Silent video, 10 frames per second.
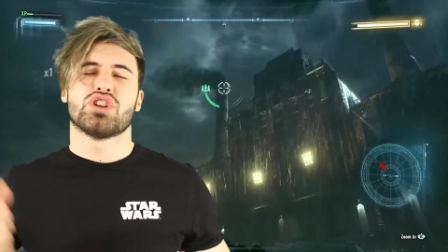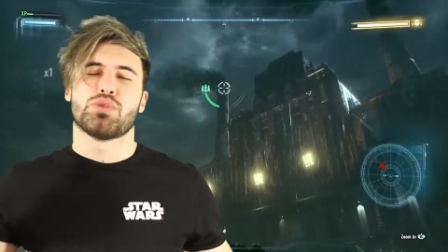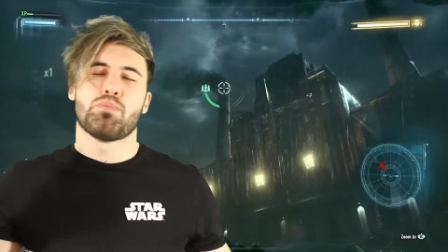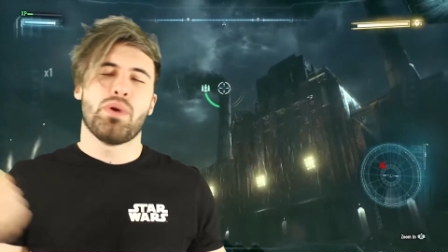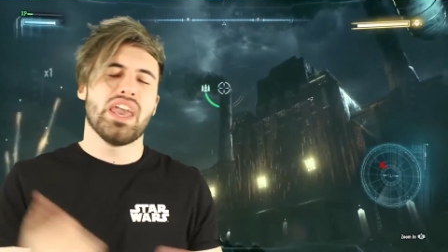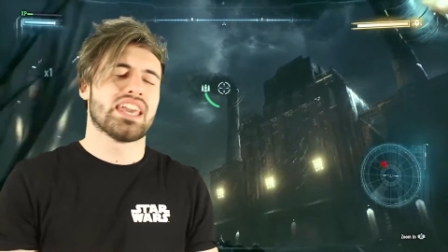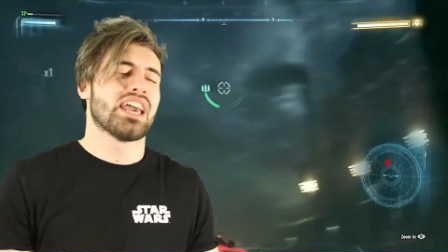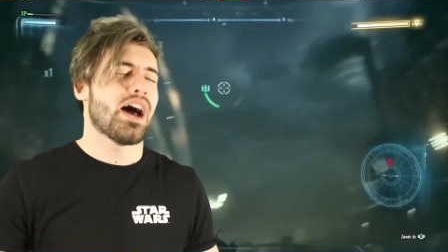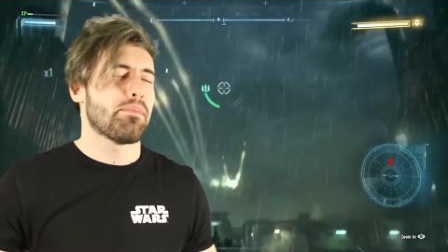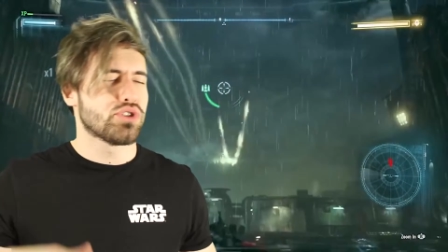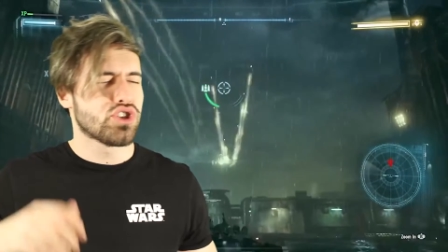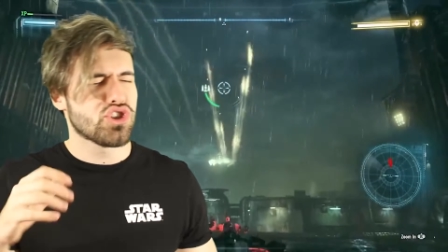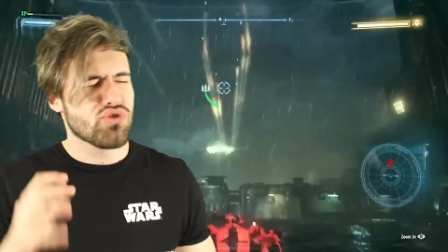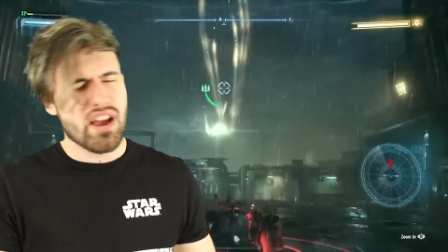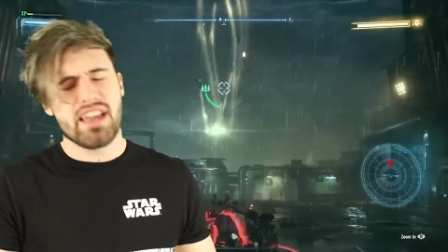Just pick up
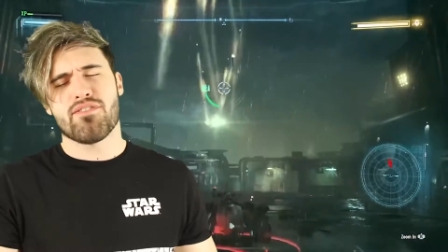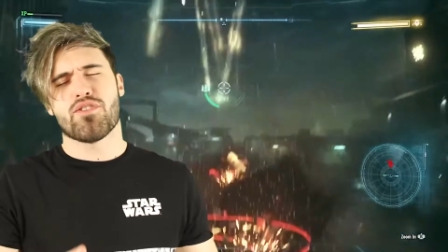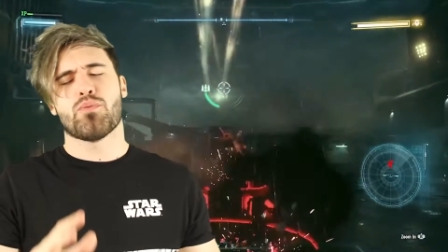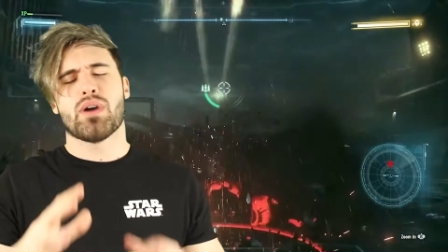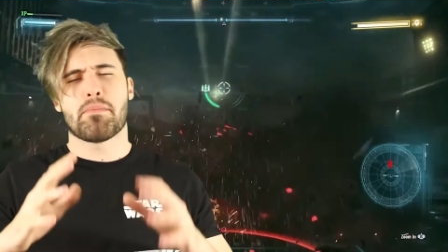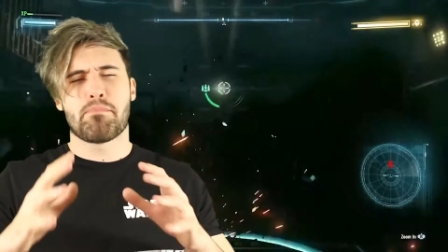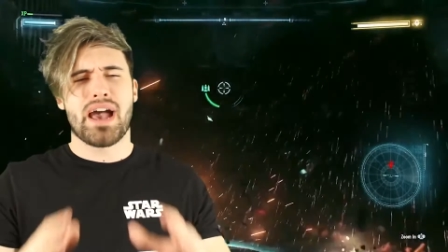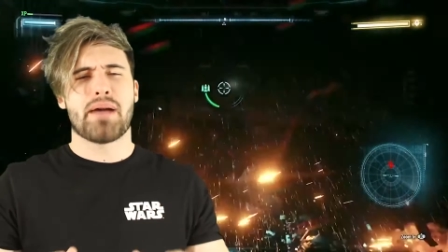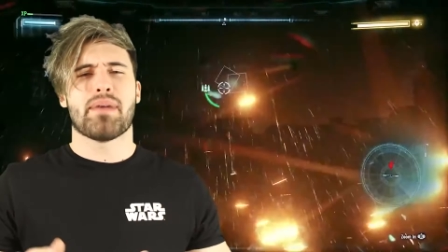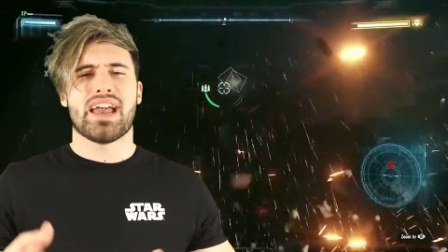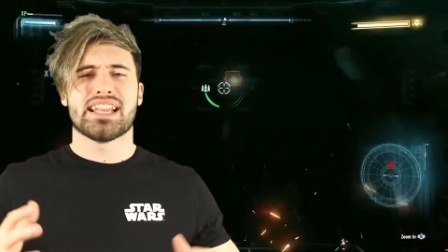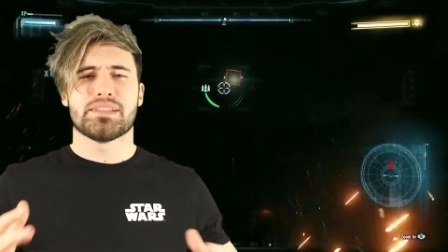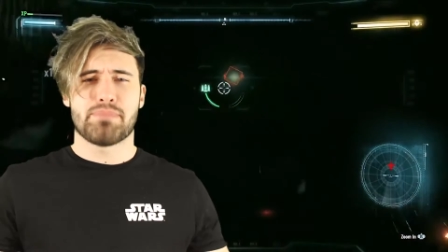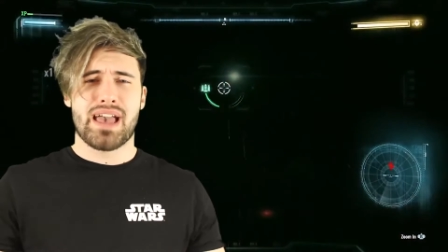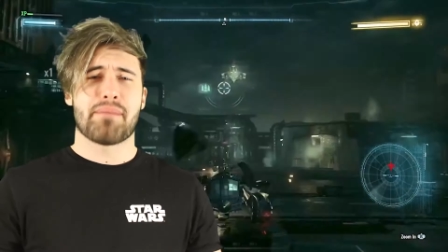straight from where Batman
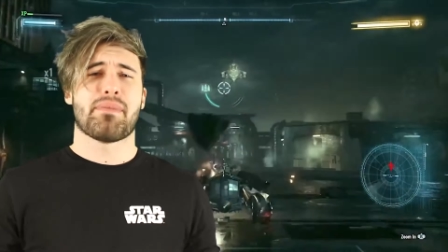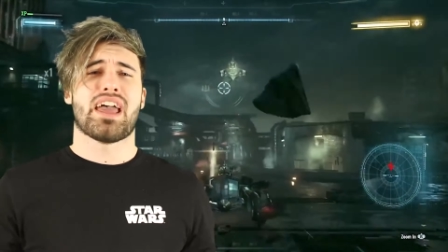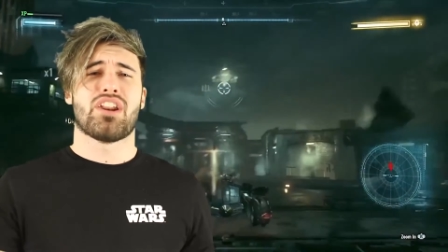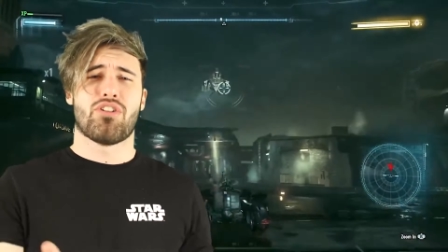is Batman,